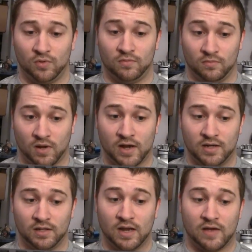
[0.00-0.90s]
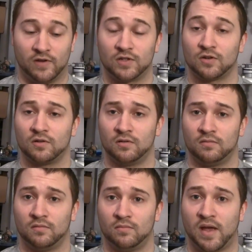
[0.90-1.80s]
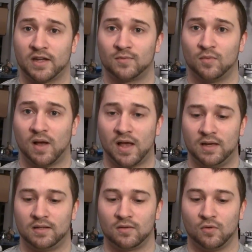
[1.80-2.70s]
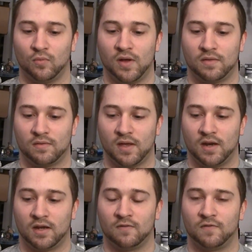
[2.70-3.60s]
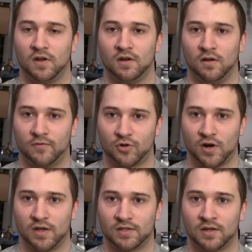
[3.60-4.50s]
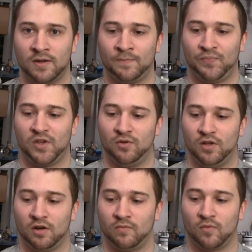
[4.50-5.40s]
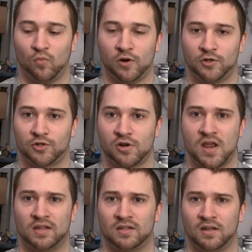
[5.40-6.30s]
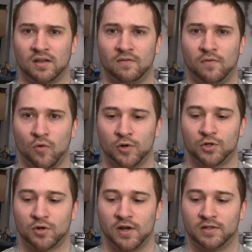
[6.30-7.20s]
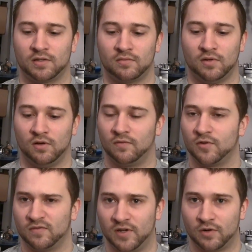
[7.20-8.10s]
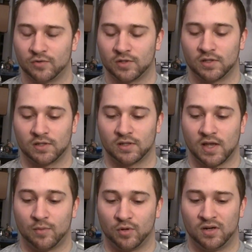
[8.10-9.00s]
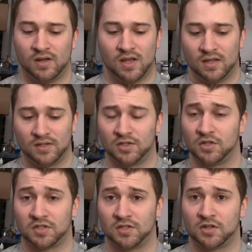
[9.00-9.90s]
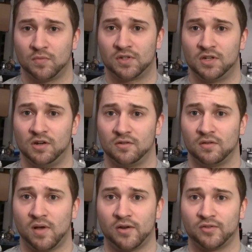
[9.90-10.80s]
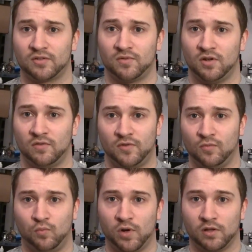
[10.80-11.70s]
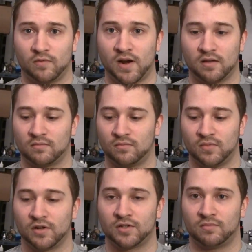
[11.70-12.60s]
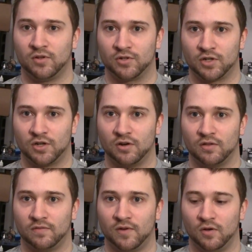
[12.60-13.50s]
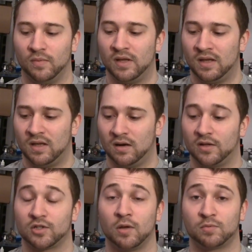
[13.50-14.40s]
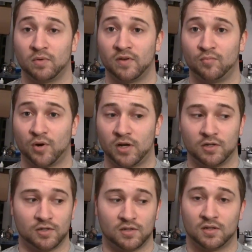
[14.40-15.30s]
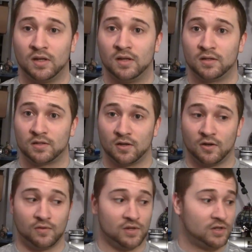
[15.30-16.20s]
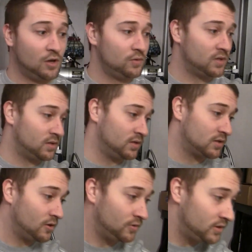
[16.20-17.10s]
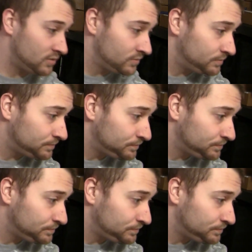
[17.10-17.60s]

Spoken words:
would ideally have a certain maximum height or width that it can fit of trays. And you can get them from 1 inch trays to I think 4 inch trays, you know, for your vehicles and things like that. But this is just, it's so much neater. The models, you know, if you wiggle it around, they're secured in the foam. It also helps prevent breakages. So the tote that these go in